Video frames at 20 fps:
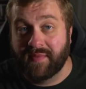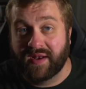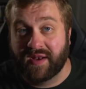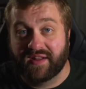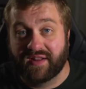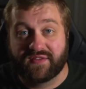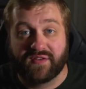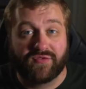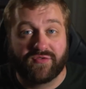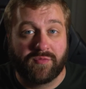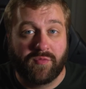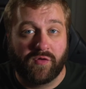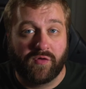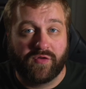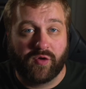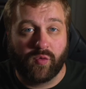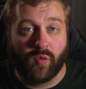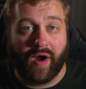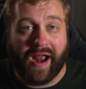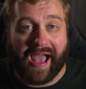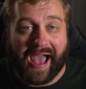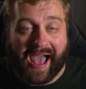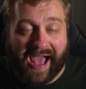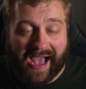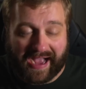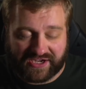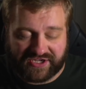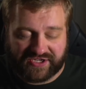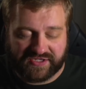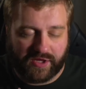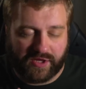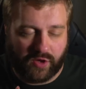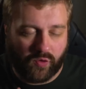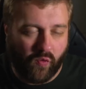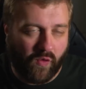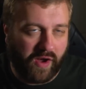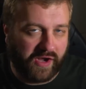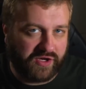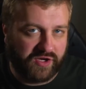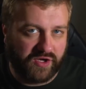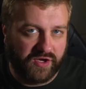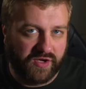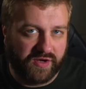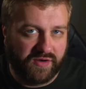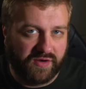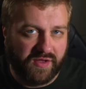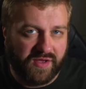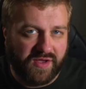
minutes of the movie were actually quite good,